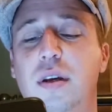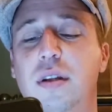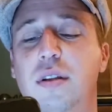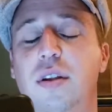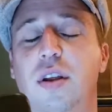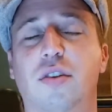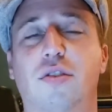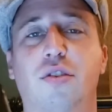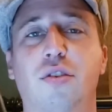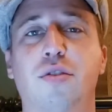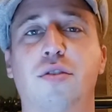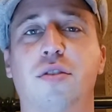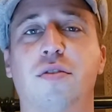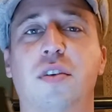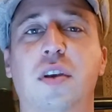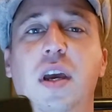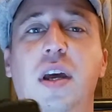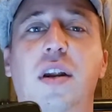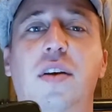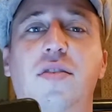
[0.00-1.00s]
to choose a
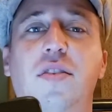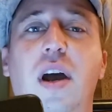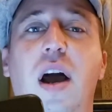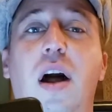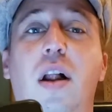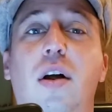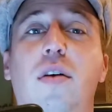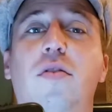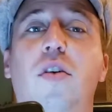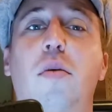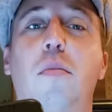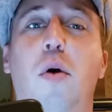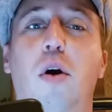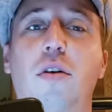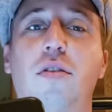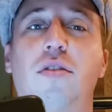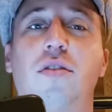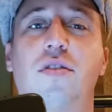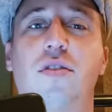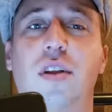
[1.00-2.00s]
Vienna style over a Marzen